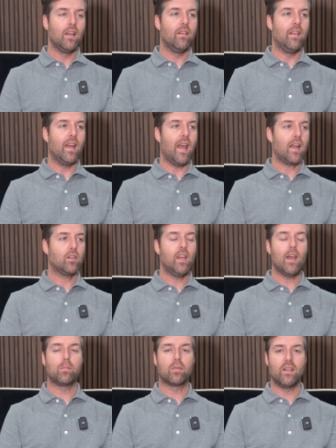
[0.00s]
that actually
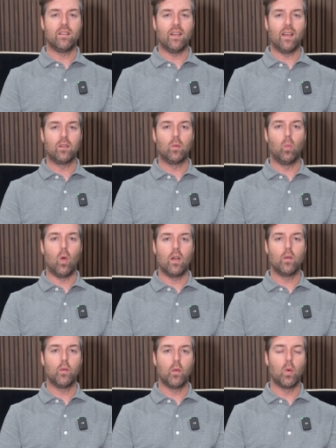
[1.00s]
had presets,
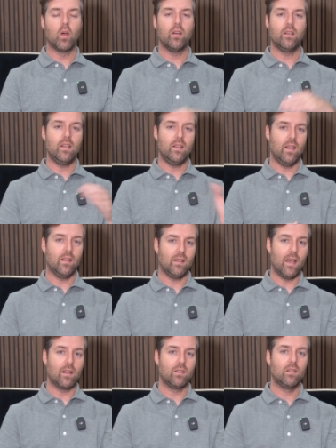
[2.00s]
one for D T S
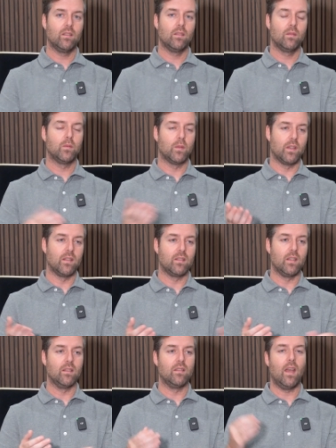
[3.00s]
X, for
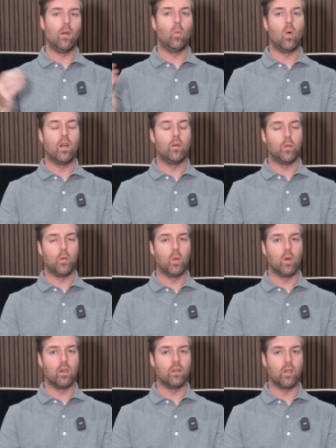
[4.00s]
instance, and one
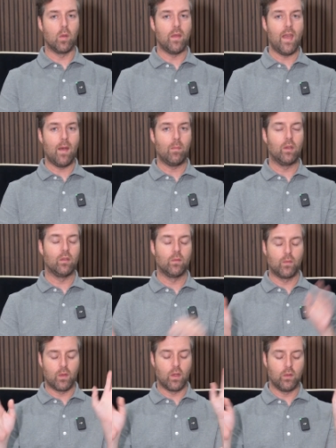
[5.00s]
for Dolby Atmos.
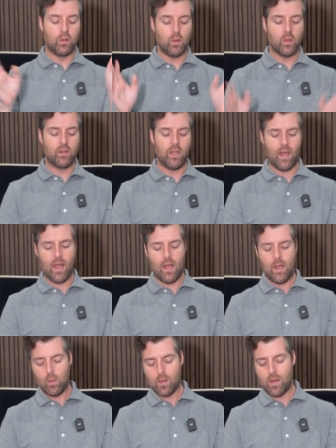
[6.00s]
For those of you who are saying,
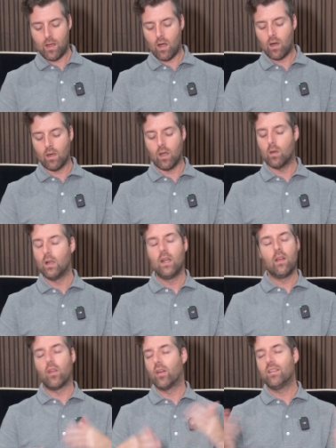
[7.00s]
hey, what about R O?
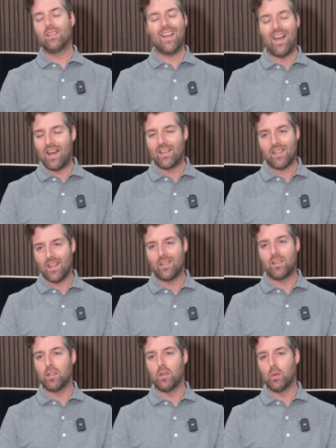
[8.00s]
There isn't
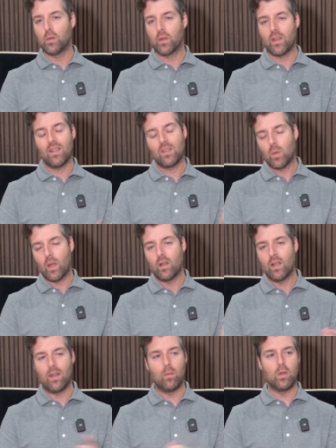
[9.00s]
content to use for this, so I,
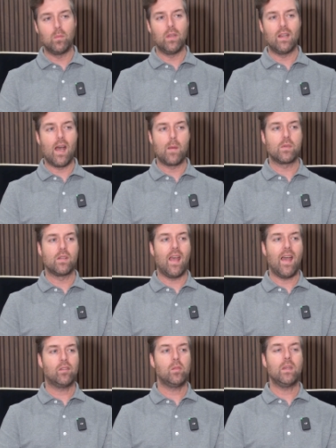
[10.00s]
it wouldn't be an option.
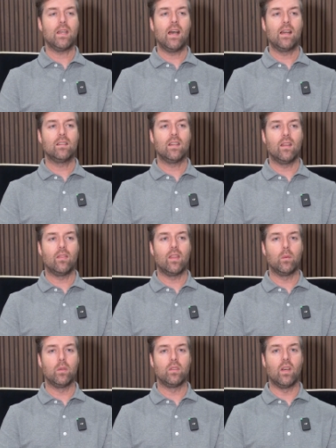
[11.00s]
It has to be content
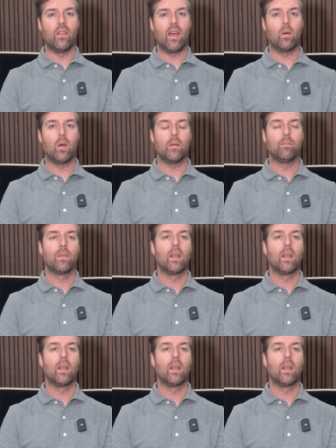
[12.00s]
that was done that way.